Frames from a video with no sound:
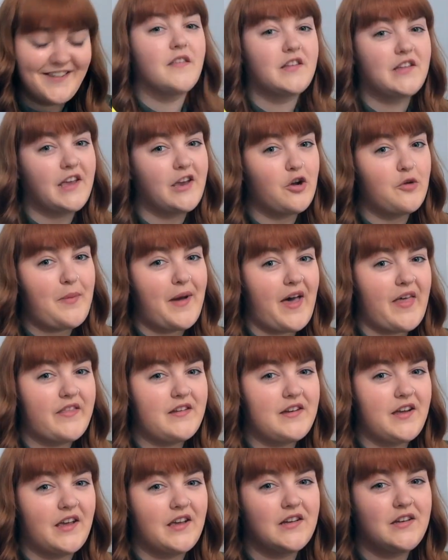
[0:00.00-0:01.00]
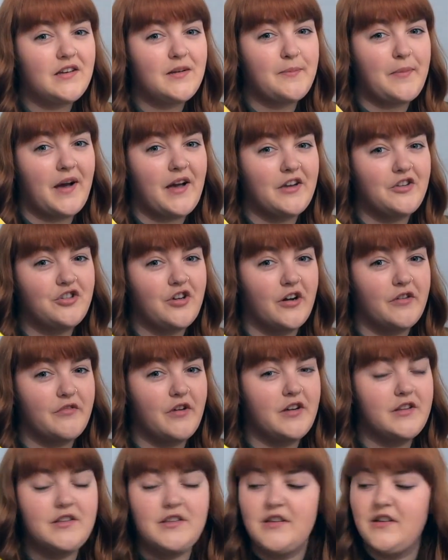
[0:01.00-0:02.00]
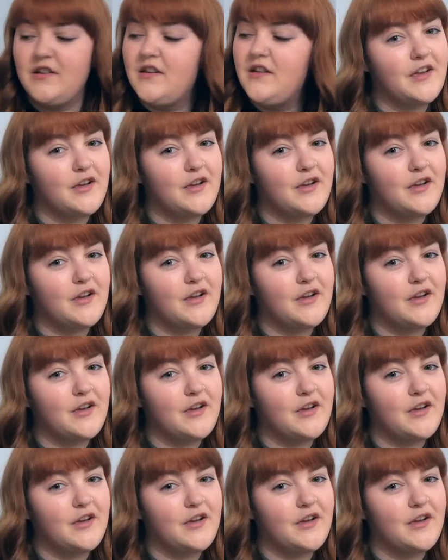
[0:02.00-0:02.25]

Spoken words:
The Psychopath Test by John Ronson,